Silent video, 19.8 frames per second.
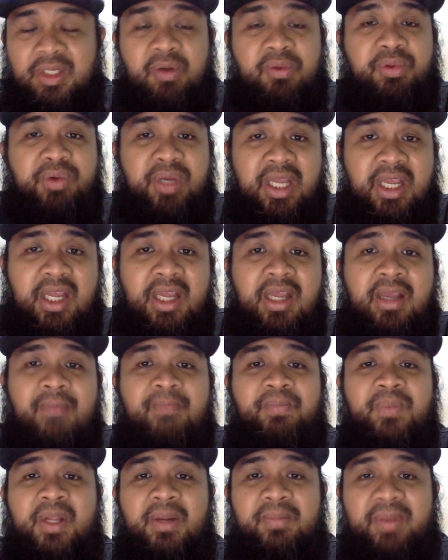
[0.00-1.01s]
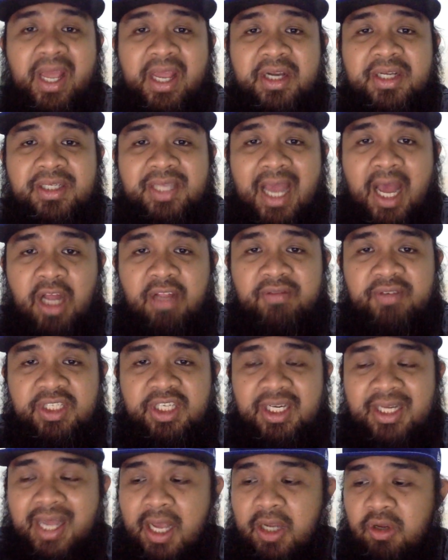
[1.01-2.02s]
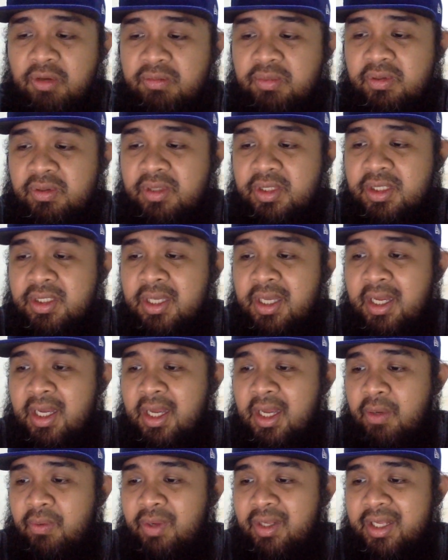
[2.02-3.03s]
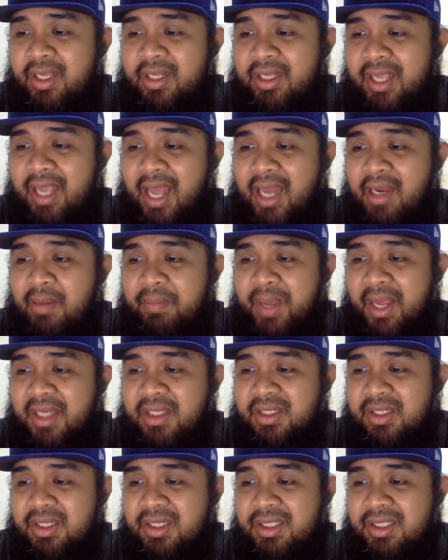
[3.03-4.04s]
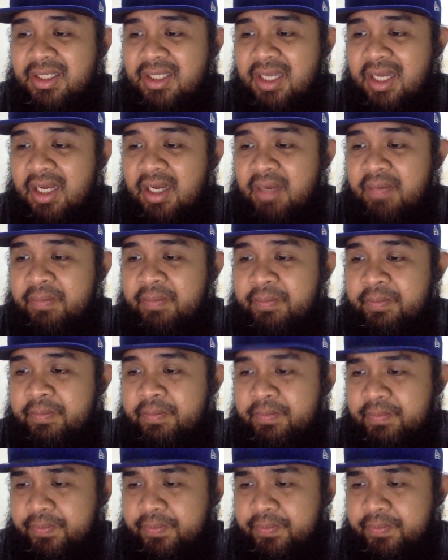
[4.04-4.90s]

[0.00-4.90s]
So three players out for Chicago Bulls. Well, Indiana Pacers, TJ